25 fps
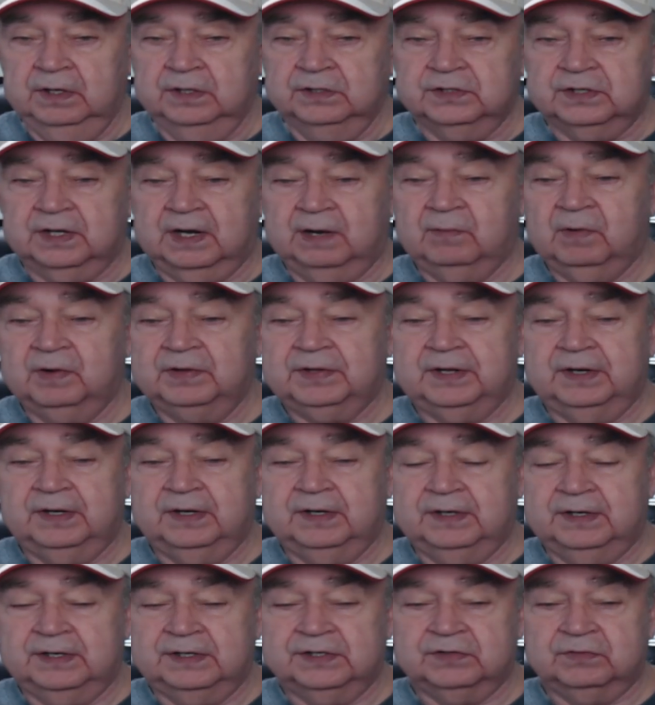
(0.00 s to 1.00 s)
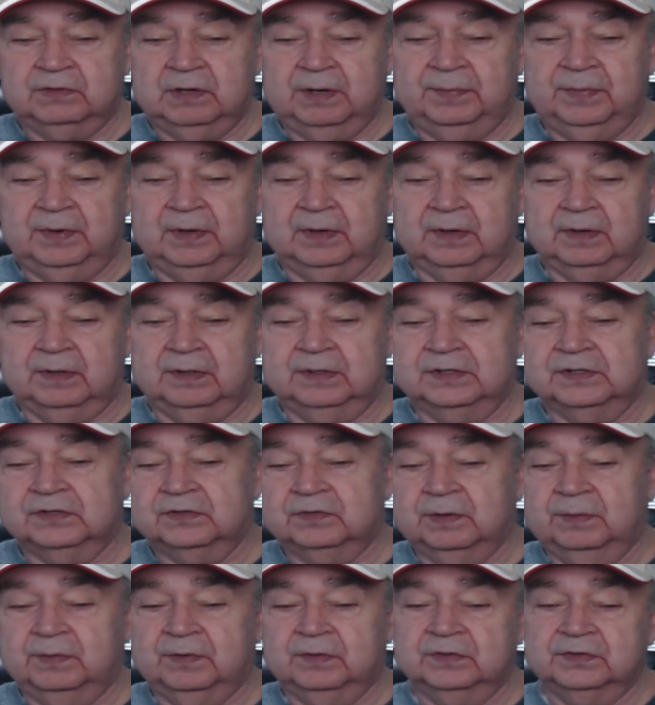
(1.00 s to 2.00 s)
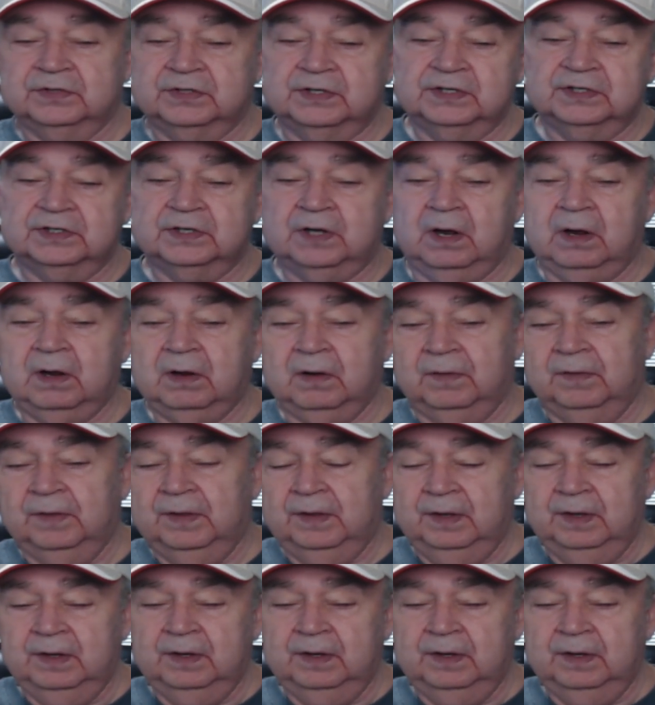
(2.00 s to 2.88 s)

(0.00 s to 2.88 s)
So they went to the distributor, and the distributor says, oh,